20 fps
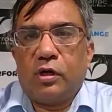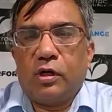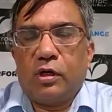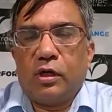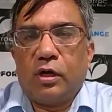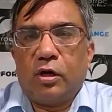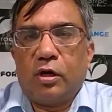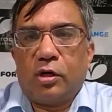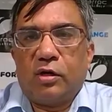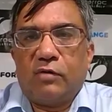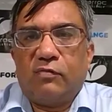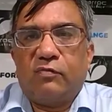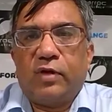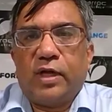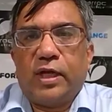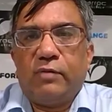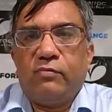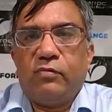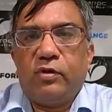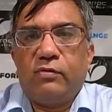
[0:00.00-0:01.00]
a lot of
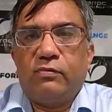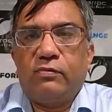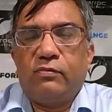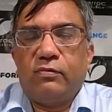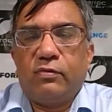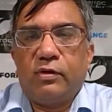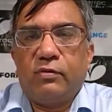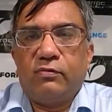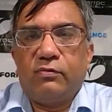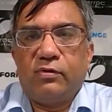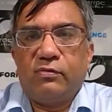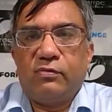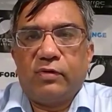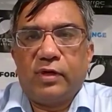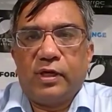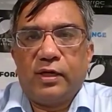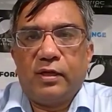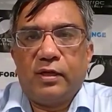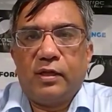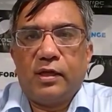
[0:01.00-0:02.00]
time we
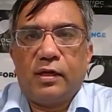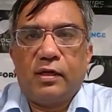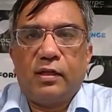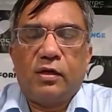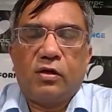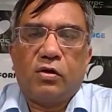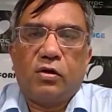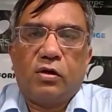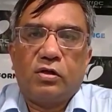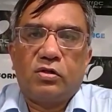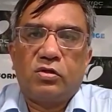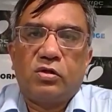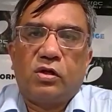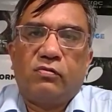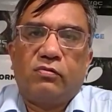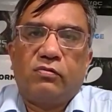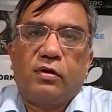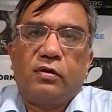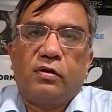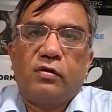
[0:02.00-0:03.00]
find that the cost of
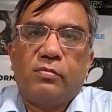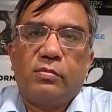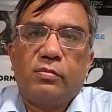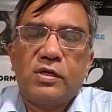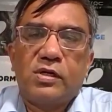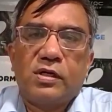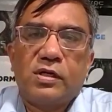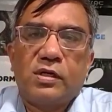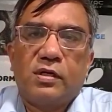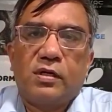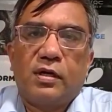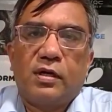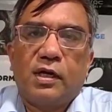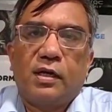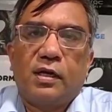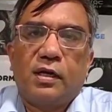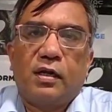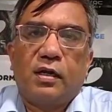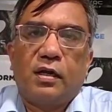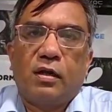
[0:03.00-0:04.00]
automation
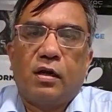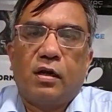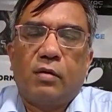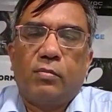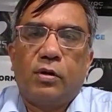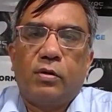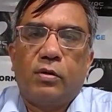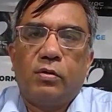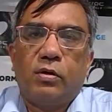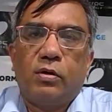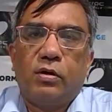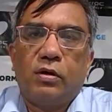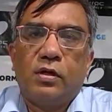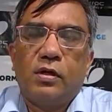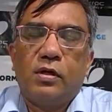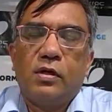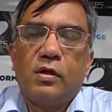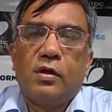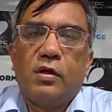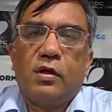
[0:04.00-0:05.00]
and the amount
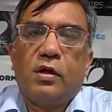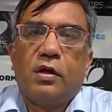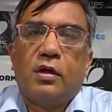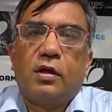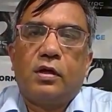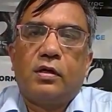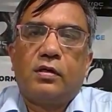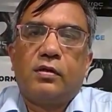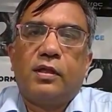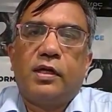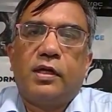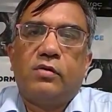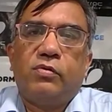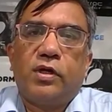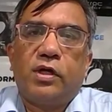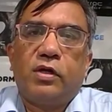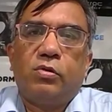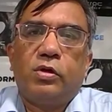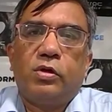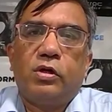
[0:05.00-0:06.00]
that we are
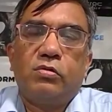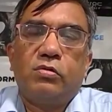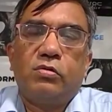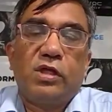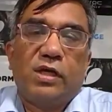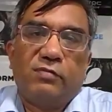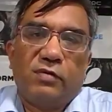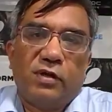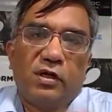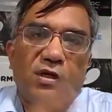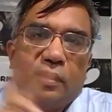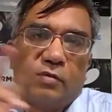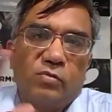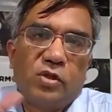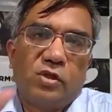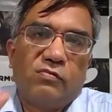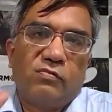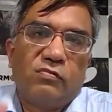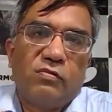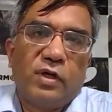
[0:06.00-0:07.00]
going to save in terms
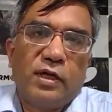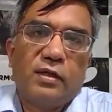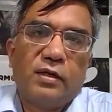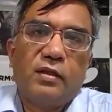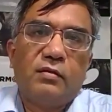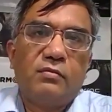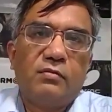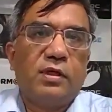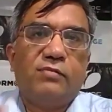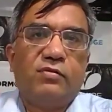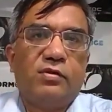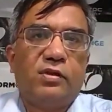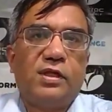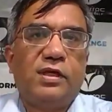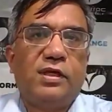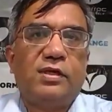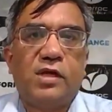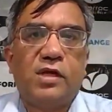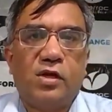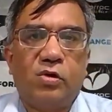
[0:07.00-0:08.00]
of, like, everything is
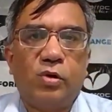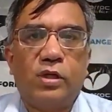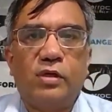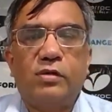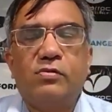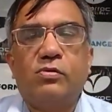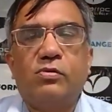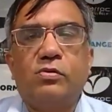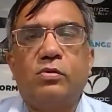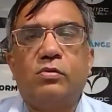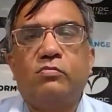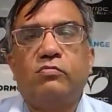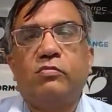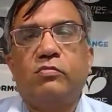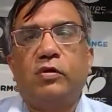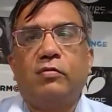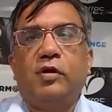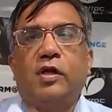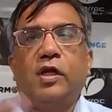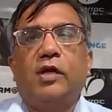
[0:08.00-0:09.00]
ROI. So when you
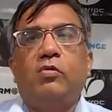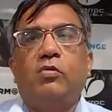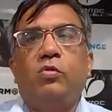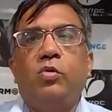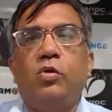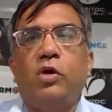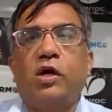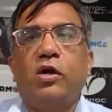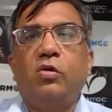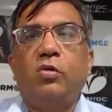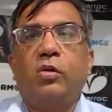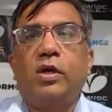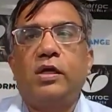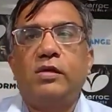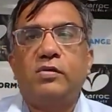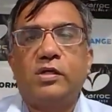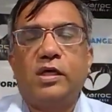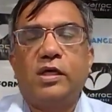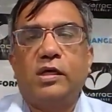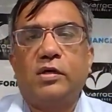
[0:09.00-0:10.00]
try to do ROI,
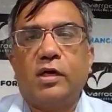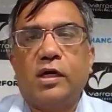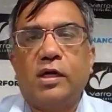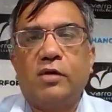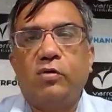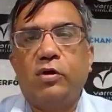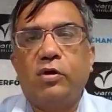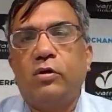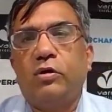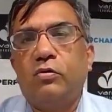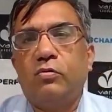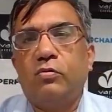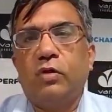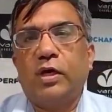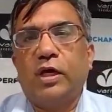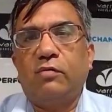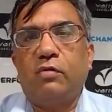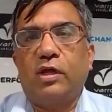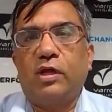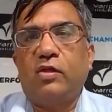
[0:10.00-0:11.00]
say, are we going to
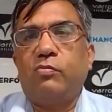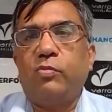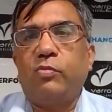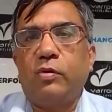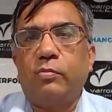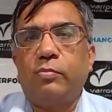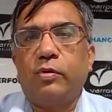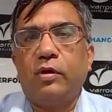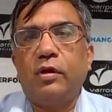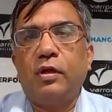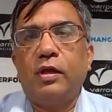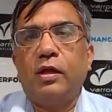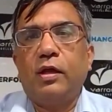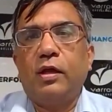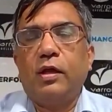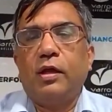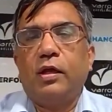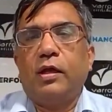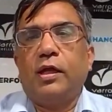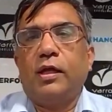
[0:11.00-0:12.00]
have less people?
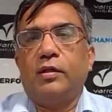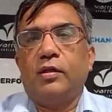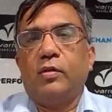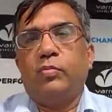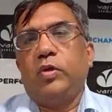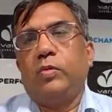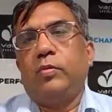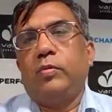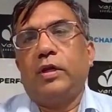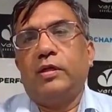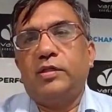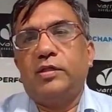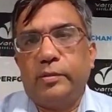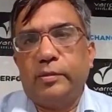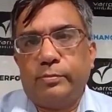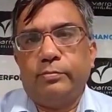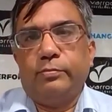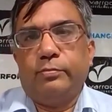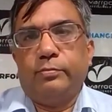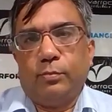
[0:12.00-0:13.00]
And the people are cheap,
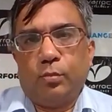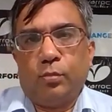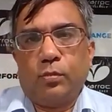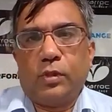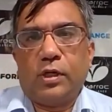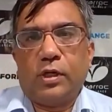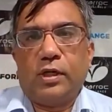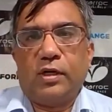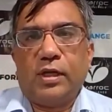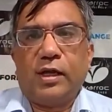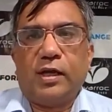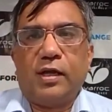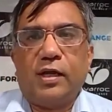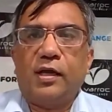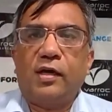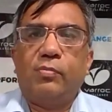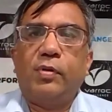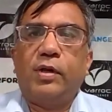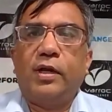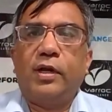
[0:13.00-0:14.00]
and I can
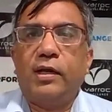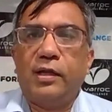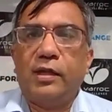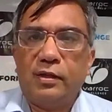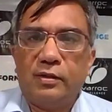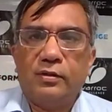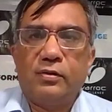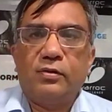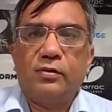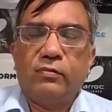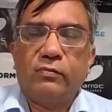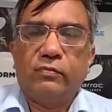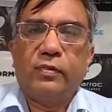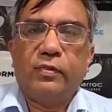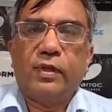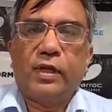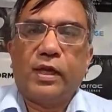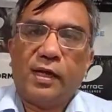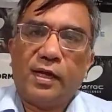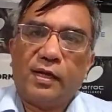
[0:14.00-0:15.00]
get plenty,
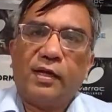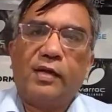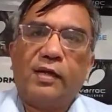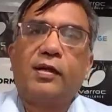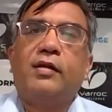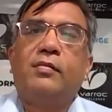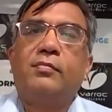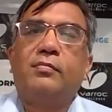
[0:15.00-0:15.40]
and I can get